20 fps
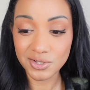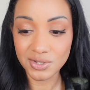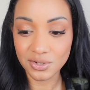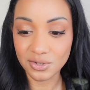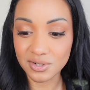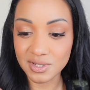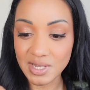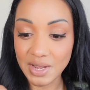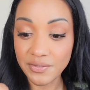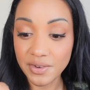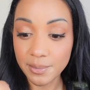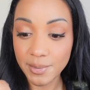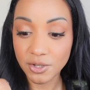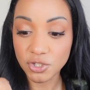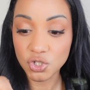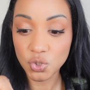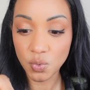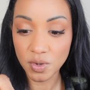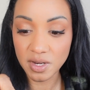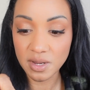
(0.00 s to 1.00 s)
So you're saving
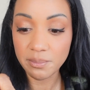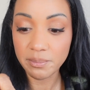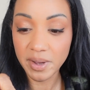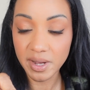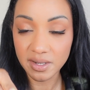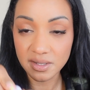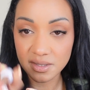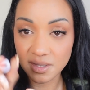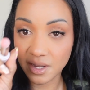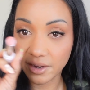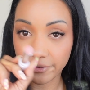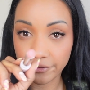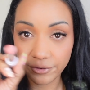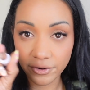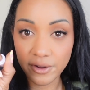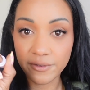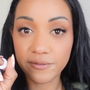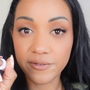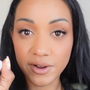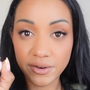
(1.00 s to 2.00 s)
about 20 bucks there
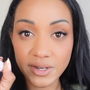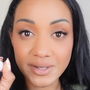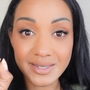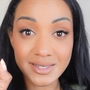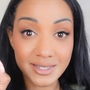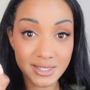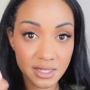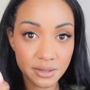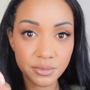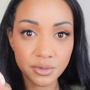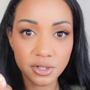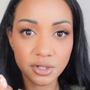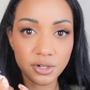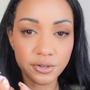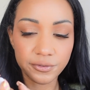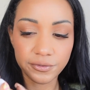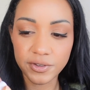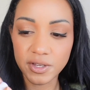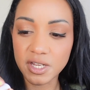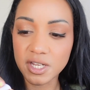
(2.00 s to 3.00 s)
for a very
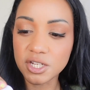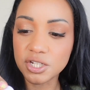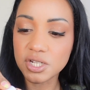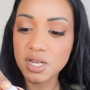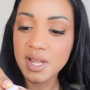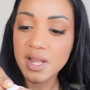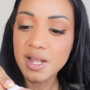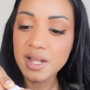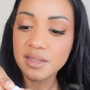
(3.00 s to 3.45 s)
similar finish.